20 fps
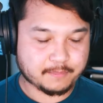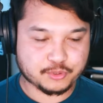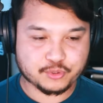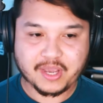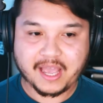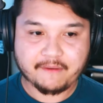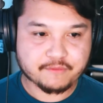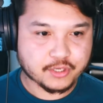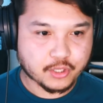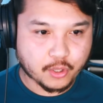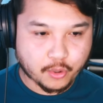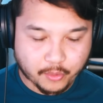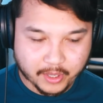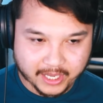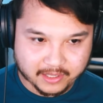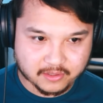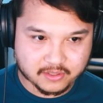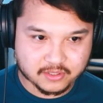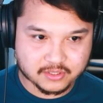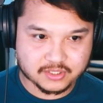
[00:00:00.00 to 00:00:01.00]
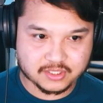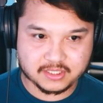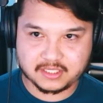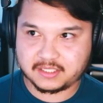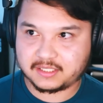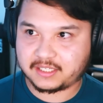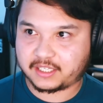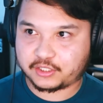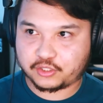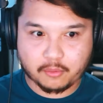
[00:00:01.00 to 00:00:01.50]
you have no
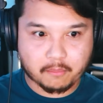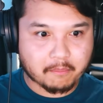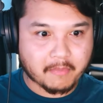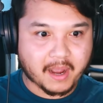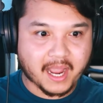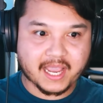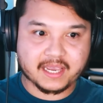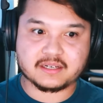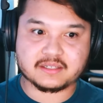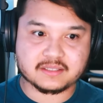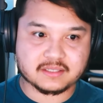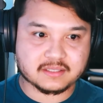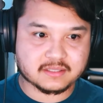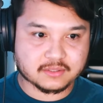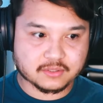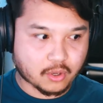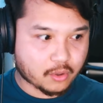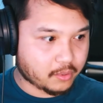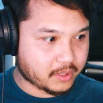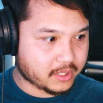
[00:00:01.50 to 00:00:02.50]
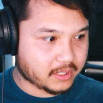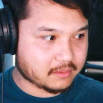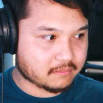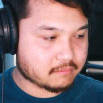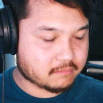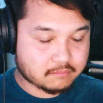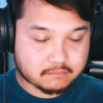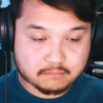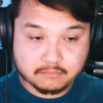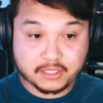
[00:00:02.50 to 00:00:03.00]
energy, like your mind is just going
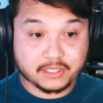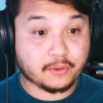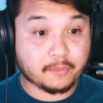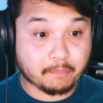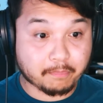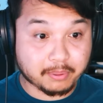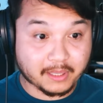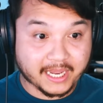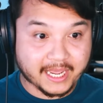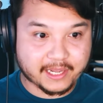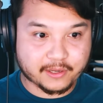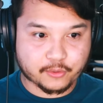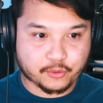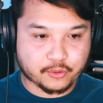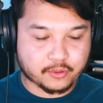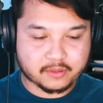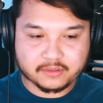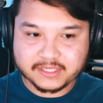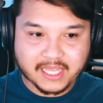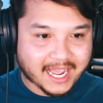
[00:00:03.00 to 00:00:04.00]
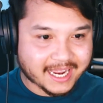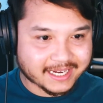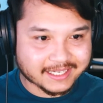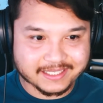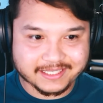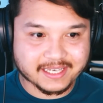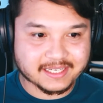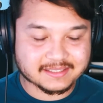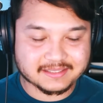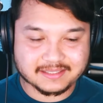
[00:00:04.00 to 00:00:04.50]
either blank or .dot
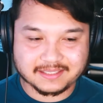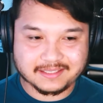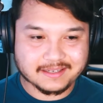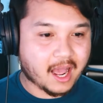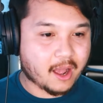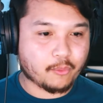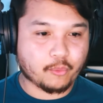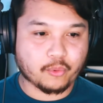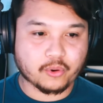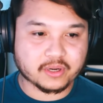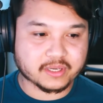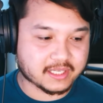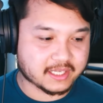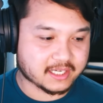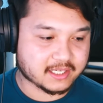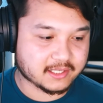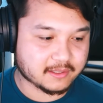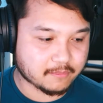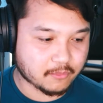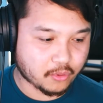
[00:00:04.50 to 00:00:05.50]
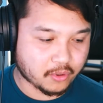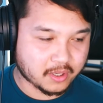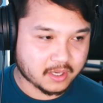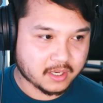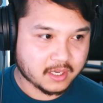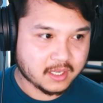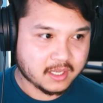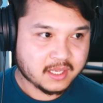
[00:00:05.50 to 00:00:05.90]
.exe not working anymore.